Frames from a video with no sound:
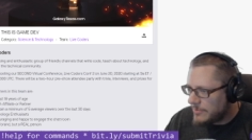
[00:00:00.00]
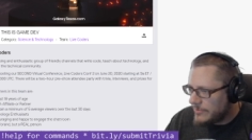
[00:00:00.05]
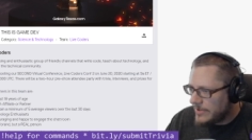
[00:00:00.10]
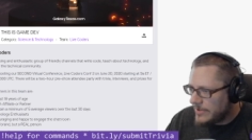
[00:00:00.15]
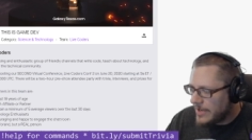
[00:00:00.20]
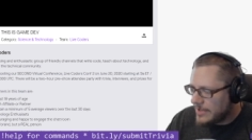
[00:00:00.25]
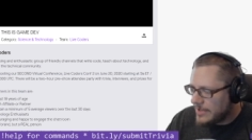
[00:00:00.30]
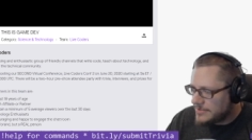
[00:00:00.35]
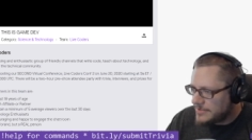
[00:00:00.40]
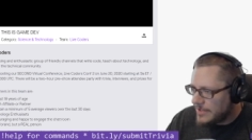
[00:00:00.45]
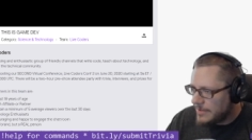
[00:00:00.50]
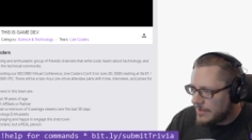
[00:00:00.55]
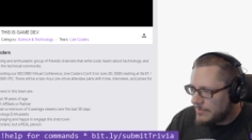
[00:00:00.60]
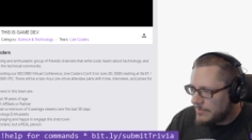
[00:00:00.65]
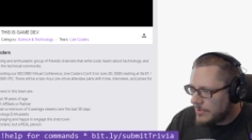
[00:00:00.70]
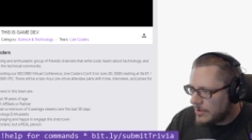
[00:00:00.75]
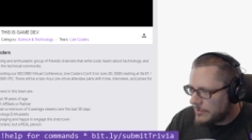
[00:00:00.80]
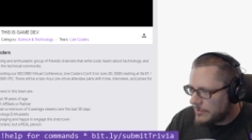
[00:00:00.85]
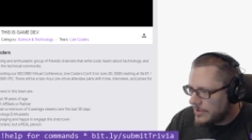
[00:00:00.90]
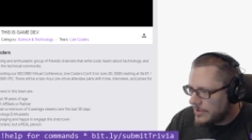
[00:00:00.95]
we got
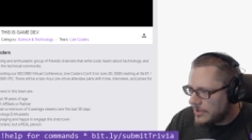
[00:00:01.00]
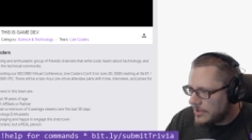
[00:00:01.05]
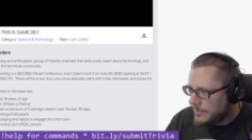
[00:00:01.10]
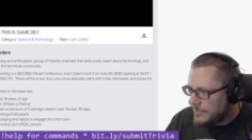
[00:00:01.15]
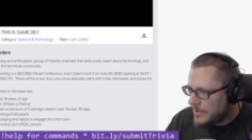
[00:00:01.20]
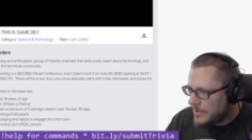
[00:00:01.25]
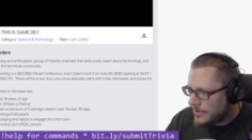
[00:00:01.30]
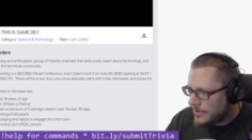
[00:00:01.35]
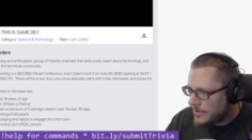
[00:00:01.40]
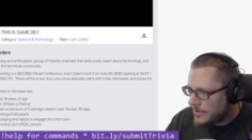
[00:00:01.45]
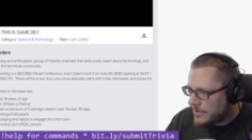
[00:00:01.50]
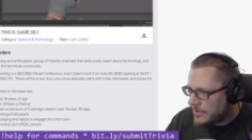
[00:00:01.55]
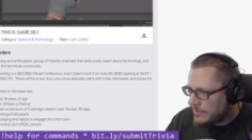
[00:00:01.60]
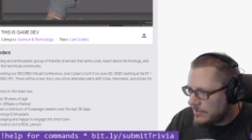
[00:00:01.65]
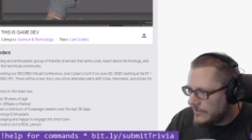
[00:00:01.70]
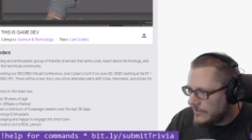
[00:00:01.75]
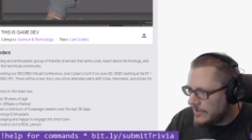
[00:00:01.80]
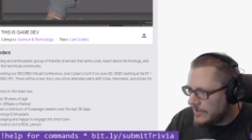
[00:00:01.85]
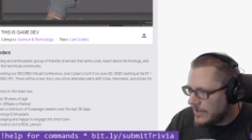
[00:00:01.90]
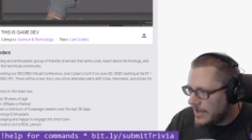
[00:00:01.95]
Bald Bearded Builder,
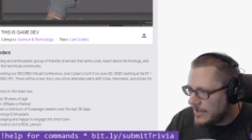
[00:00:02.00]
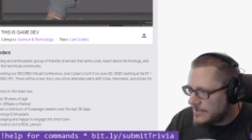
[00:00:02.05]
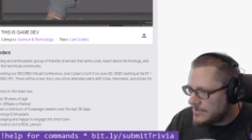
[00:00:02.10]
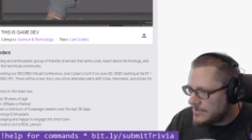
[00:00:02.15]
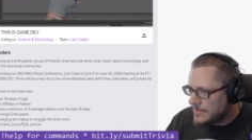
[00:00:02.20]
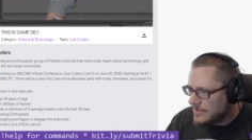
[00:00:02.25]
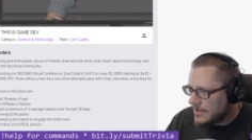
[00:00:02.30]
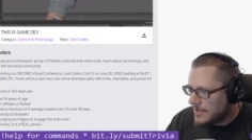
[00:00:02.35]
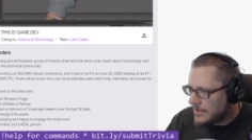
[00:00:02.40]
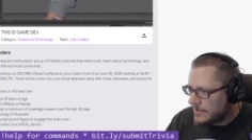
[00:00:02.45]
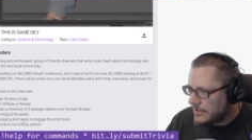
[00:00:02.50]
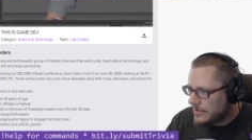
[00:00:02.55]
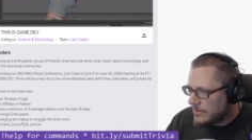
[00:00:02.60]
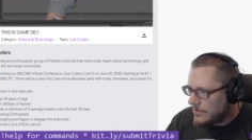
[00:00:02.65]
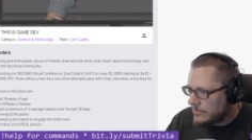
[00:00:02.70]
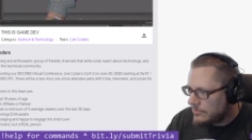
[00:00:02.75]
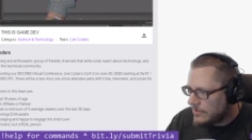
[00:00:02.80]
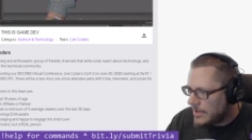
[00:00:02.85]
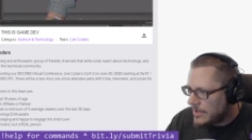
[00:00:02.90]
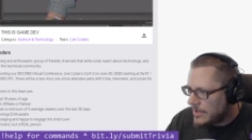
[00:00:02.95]
we've got
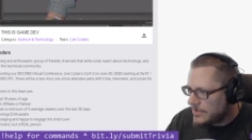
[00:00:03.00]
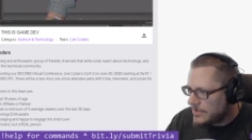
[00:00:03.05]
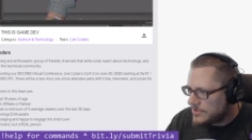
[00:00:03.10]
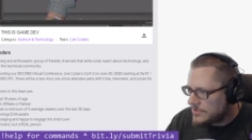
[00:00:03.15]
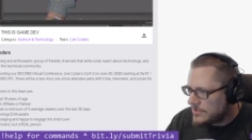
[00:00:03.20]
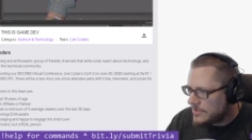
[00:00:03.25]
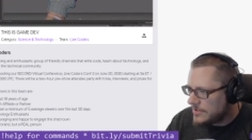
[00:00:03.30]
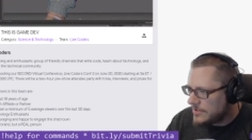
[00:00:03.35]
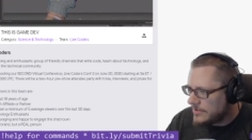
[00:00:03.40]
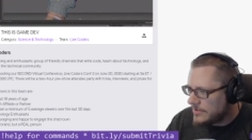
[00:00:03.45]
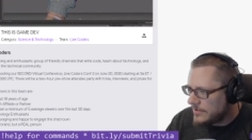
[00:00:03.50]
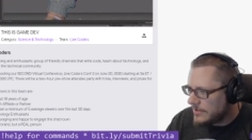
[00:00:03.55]
Code Rushed,